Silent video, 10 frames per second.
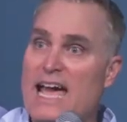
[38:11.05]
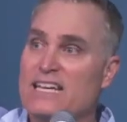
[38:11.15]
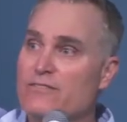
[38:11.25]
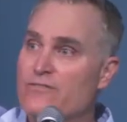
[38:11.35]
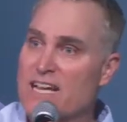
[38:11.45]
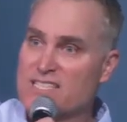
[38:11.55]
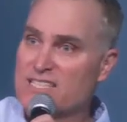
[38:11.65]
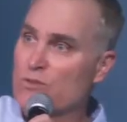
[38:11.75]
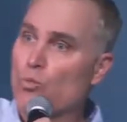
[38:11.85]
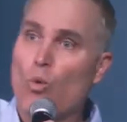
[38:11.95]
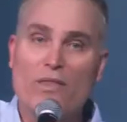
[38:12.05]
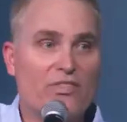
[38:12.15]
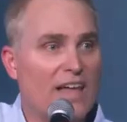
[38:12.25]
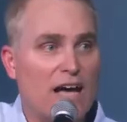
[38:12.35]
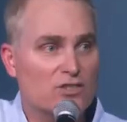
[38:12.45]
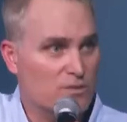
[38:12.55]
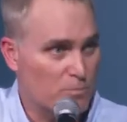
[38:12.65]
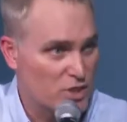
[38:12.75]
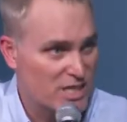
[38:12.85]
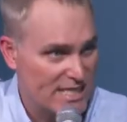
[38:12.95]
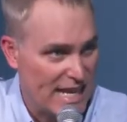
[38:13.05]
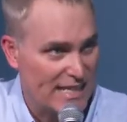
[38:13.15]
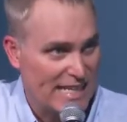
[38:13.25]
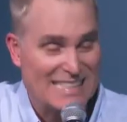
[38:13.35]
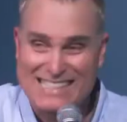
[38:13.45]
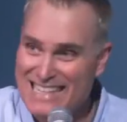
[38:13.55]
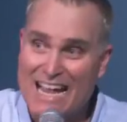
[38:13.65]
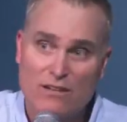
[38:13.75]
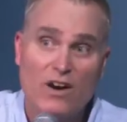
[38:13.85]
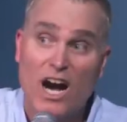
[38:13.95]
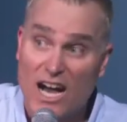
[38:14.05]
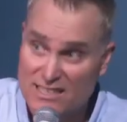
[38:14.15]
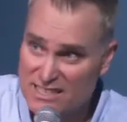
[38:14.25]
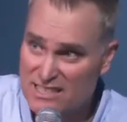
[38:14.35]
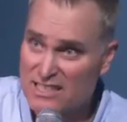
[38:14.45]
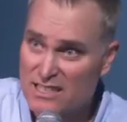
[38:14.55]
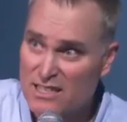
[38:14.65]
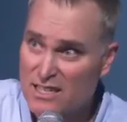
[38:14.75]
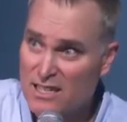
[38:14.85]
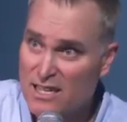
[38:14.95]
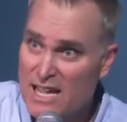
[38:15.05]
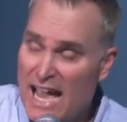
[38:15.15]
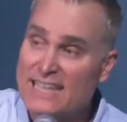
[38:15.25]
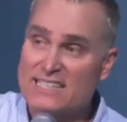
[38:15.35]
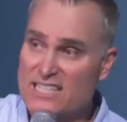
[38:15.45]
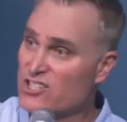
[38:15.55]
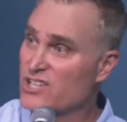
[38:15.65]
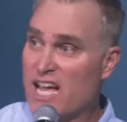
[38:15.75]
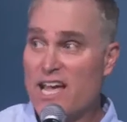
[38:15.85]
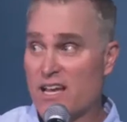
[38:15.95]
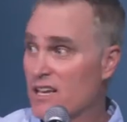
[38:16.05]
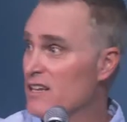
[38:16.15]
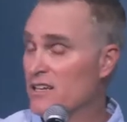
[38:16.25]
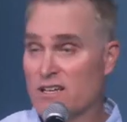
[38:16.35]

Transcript: and invest it one thousand percent inside of us. And he says, okay,